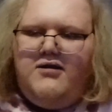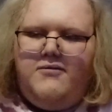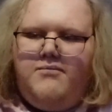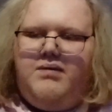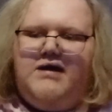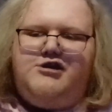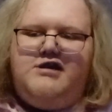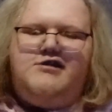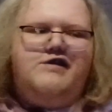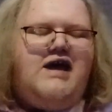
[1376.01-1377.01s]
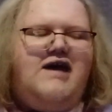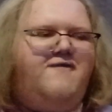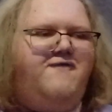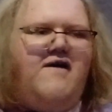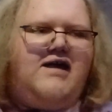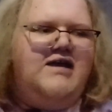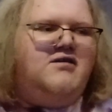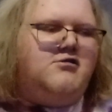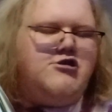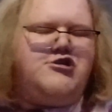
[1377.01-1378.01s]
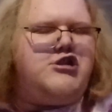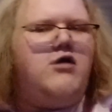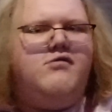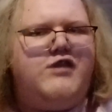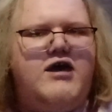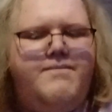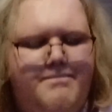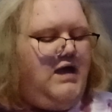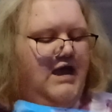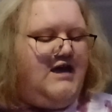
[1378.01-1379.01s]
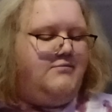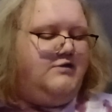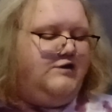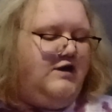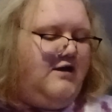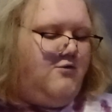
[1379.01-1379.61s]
But she just kind of fucking shows up, and I'm just like,